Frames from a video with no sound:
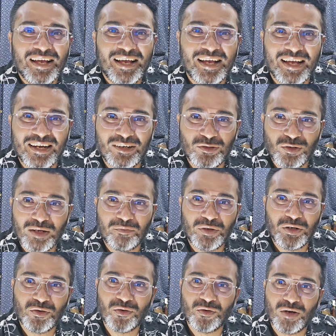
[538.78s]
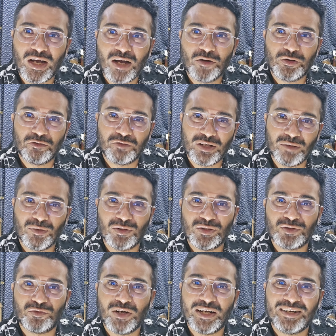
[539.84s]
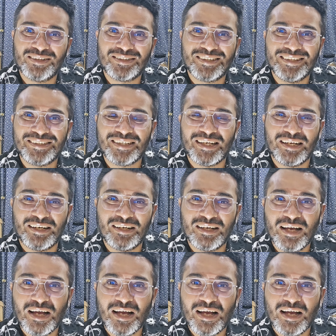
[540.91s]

And do let me know how you feel about these fragrances and